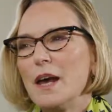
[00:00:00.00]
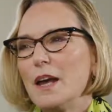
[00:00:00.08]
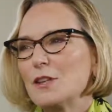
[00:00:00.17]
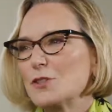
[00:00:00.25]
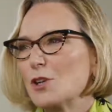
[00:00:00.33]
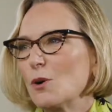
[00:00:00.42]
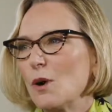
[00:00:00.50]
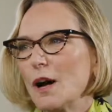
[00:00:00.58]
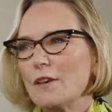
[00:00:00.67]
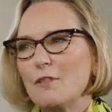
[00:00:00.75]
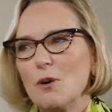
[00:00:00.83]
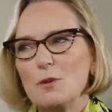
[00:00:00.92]
And so
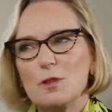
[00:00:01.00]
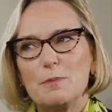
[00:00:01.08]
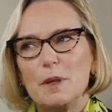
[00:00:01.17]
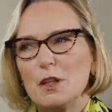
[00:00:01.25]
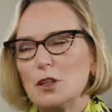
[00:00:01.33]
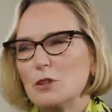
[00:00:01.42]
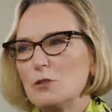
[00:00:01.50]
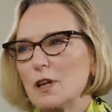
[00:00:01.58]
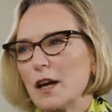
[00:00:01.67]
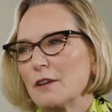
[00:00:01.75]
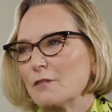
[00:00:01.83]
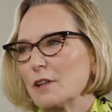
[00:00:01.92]
I've always been a huge
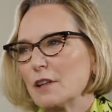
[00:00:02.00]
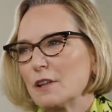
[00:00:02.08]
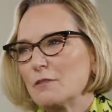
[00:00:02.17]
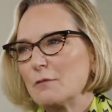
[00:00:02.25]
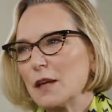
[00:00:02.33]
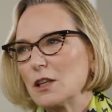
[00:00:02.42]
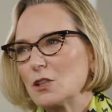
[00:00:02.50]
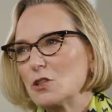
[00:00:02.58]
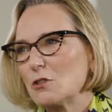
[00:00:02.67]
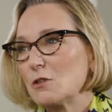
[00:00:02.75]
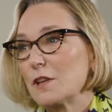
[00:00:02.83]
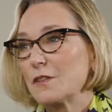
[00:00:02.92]
advocate of making
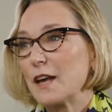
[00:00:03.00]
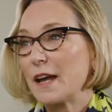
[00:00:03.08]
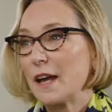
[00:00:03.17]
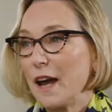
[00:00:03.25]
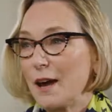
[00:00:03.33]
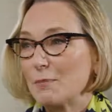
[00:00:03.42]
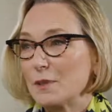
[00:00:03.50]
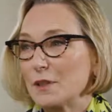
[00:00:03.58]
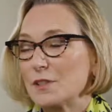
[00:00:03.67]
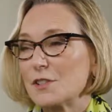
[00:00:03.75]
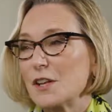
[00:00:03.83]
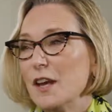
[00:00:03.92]
sure that that
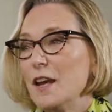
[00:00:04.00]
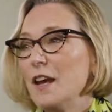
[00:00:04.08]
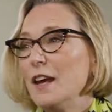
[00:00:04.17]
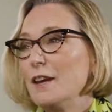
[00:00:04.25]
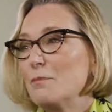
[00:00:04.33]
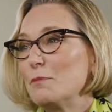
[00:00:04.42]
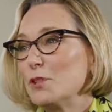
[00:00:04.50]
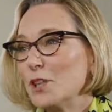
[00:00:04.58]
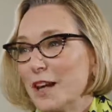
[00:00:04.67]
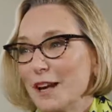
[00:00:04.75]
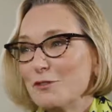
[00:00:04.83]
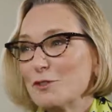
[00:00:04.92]
happens. But you
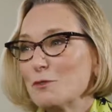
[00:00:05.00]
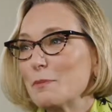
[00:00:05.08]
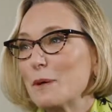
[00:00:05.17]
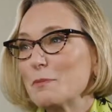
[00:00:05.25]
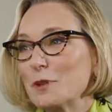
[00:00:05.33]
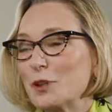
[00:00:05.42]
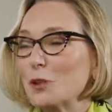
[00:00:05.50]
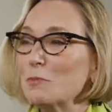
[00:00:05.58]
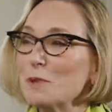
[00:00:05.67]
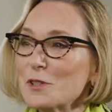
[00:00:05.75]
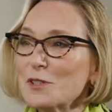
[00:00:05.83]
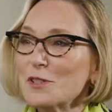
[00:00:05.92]
have to remember, you know,
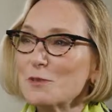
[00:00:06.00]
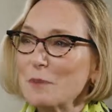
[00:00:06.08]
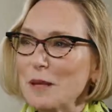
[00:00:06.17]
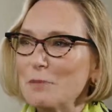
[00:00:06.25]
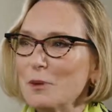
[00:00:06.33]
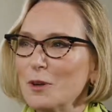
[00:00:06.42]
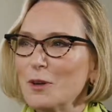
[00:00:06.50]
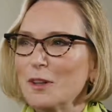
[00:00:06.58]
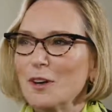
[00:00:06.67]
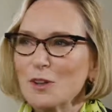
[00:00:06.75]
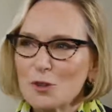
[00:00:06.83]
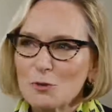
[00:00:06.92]
business people
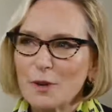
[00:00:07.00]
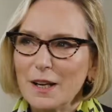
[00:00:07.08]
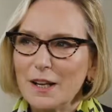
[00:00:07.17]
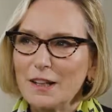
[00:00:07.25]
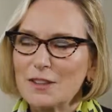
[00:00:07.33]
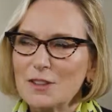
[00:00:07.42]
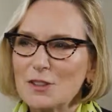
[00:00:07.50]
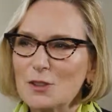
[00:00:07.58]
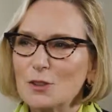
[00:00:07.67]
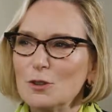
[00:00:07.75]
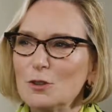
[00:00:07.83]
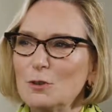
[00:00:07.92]
are trained
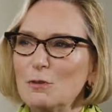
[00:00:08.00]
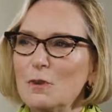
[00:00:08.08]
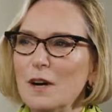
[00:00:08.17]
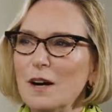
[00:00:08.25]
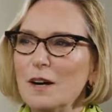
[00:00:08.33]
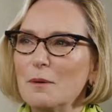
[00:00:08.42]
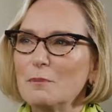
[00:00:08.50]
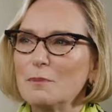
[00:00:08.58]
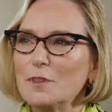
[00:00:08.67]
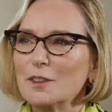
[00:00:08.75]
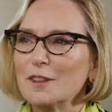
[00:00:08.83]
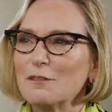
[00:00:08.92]
to um,
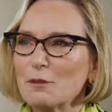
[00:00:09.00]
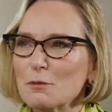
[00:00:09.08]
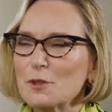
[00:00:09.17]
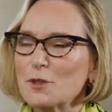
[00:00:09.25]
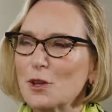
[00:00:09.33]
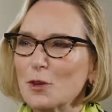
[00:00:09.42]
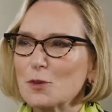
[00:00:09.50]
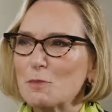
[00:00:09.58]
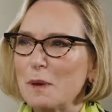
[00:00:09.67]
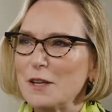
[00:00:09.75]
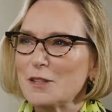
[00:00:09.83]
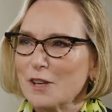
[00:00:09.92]
deliver results
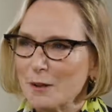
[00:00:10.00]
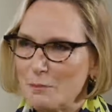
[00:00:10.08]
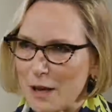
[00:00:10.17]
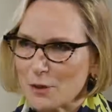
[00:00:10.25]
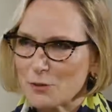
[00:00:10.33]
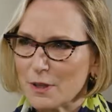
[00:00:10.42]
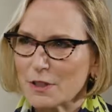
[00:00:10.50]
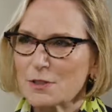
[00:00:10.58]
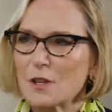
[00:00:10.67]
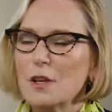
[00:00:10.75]
based on metrics.